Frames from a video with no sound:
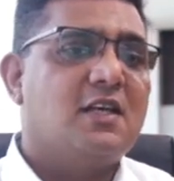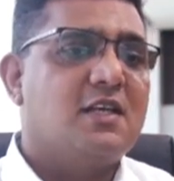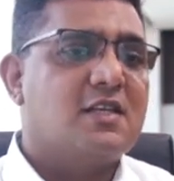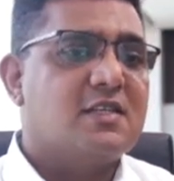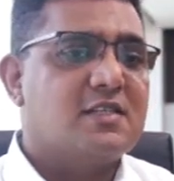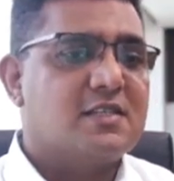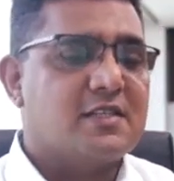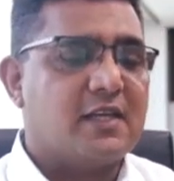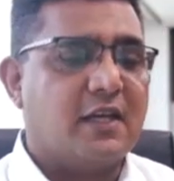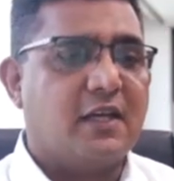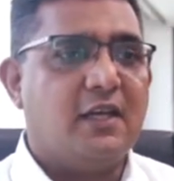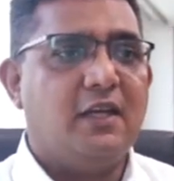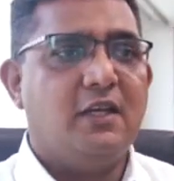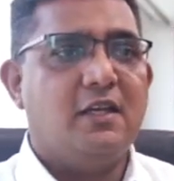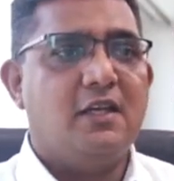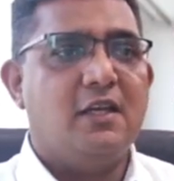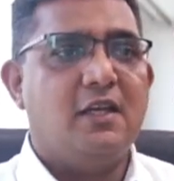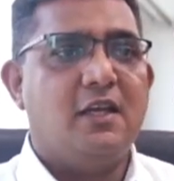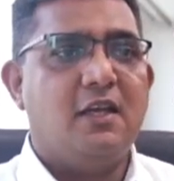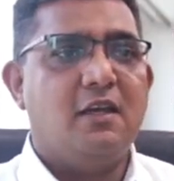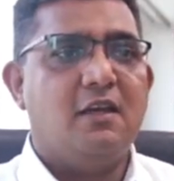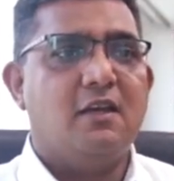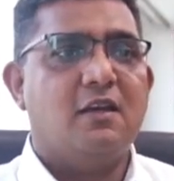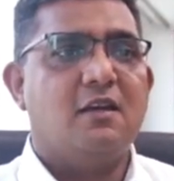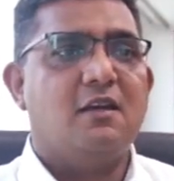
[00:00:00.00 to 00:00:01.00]

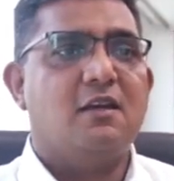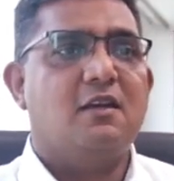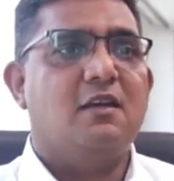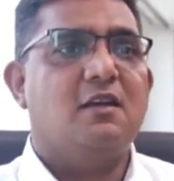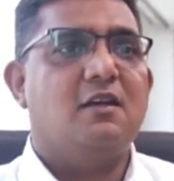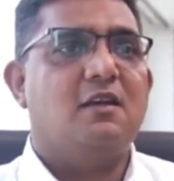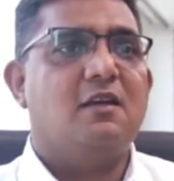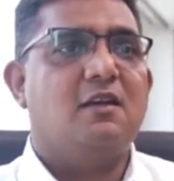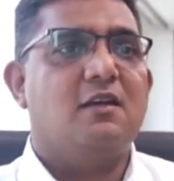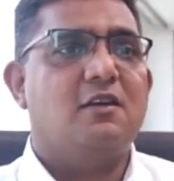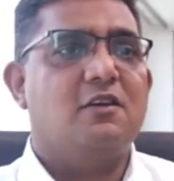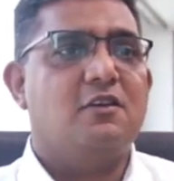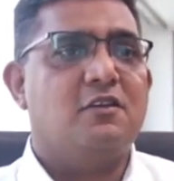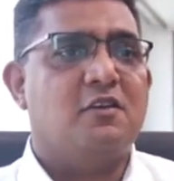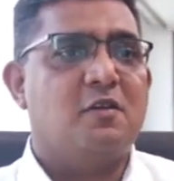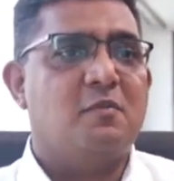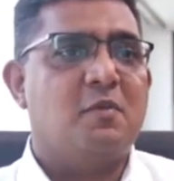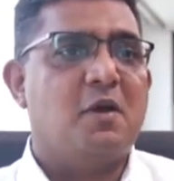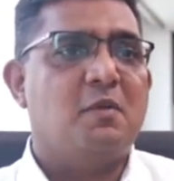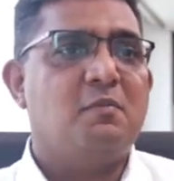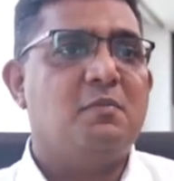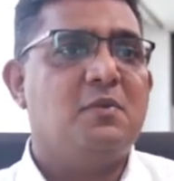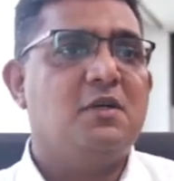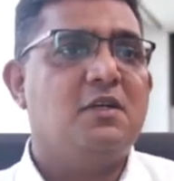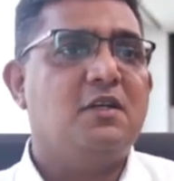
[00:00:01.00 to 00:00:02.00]
Secondly,
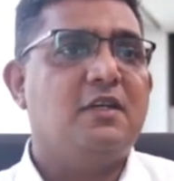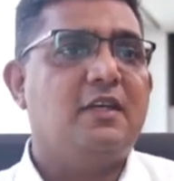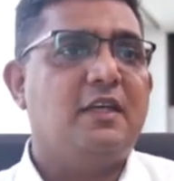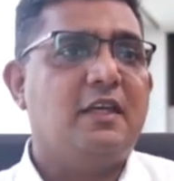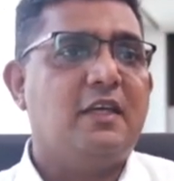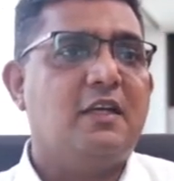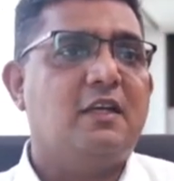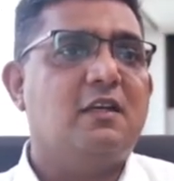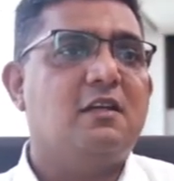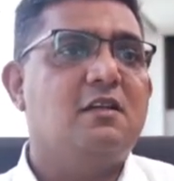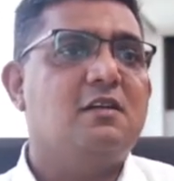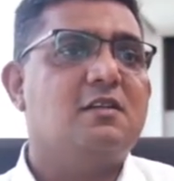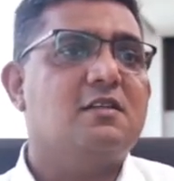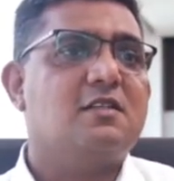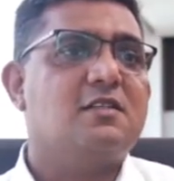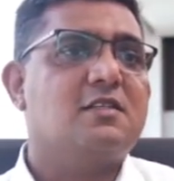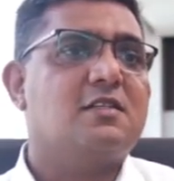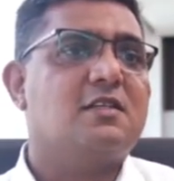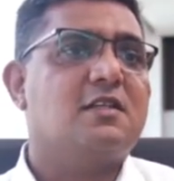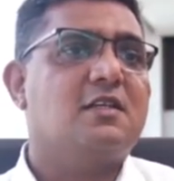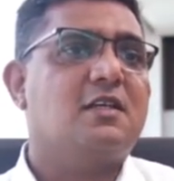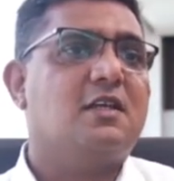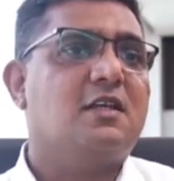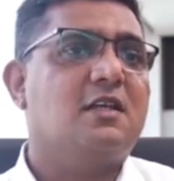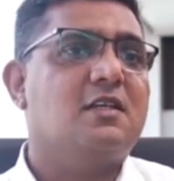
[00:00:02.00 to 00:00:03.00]
remember
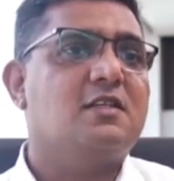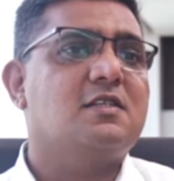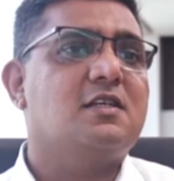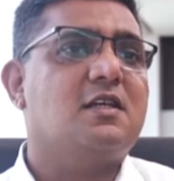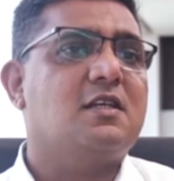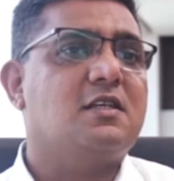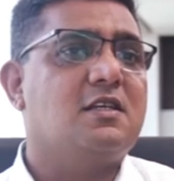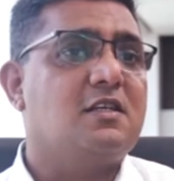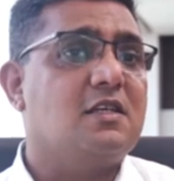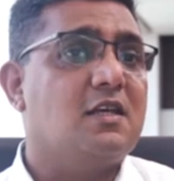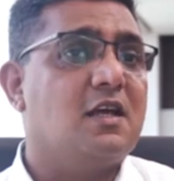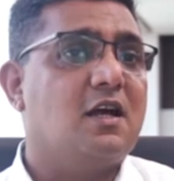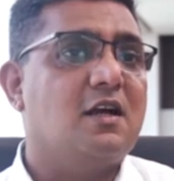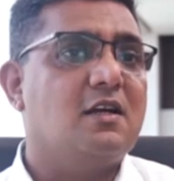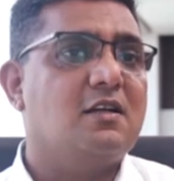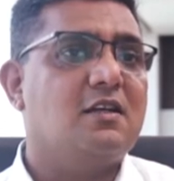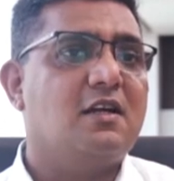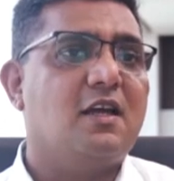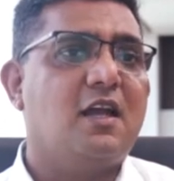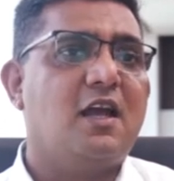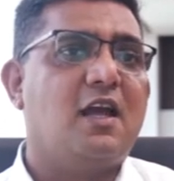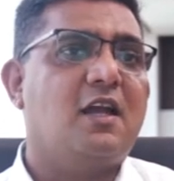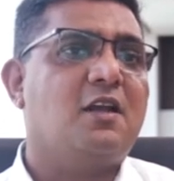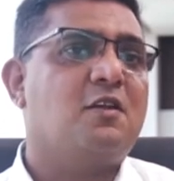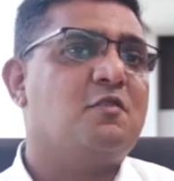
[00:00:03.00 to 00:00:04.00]
eClerx is a
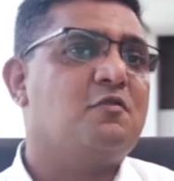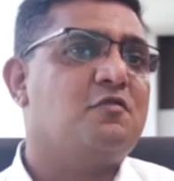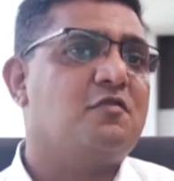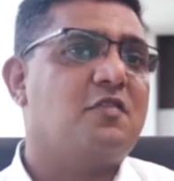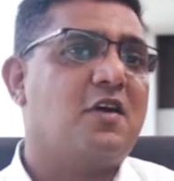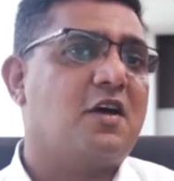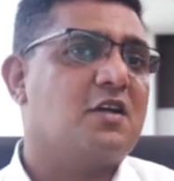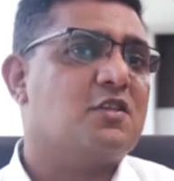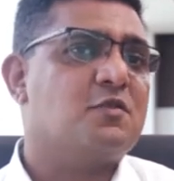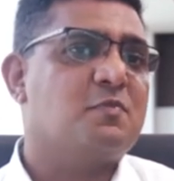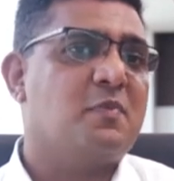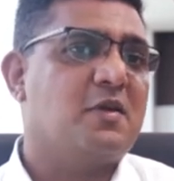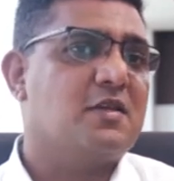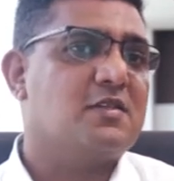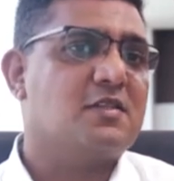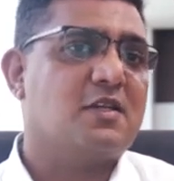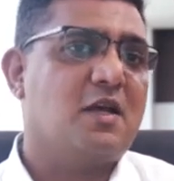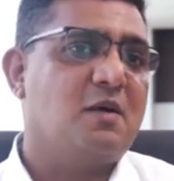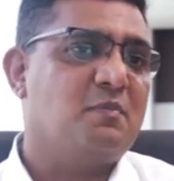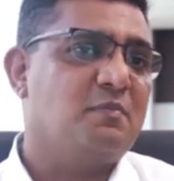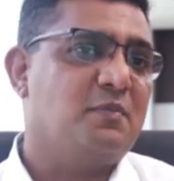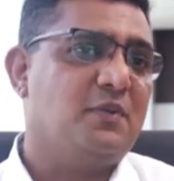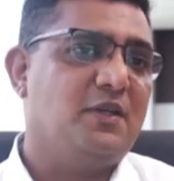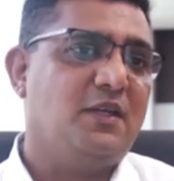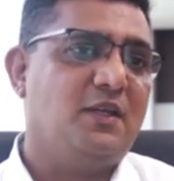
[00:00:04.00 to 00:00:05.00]
young and a fast-paced
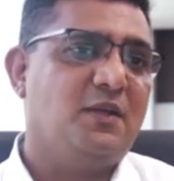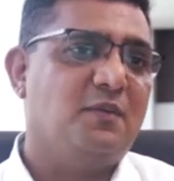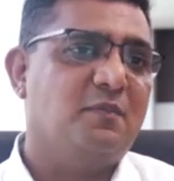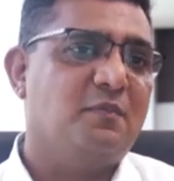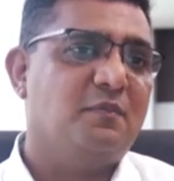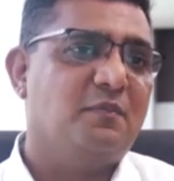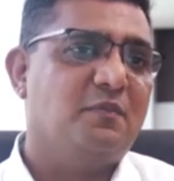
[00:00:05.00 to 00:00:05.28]
company.